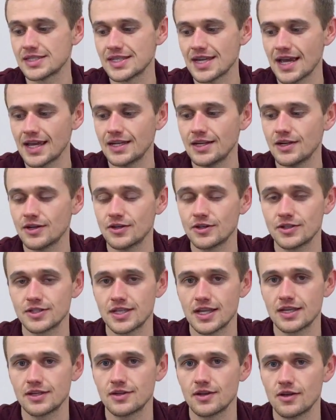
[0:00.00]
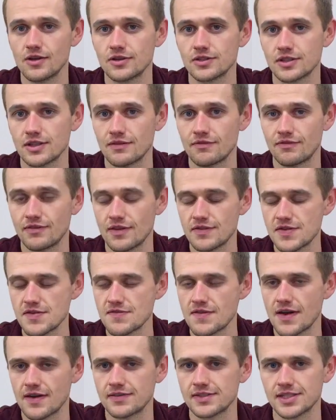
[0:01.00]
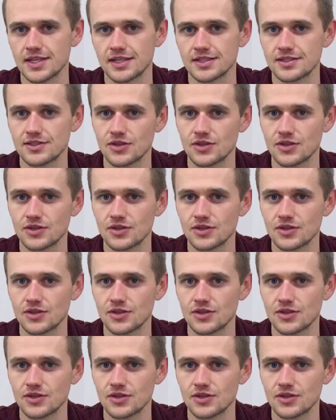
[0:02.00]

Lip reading: $910.55.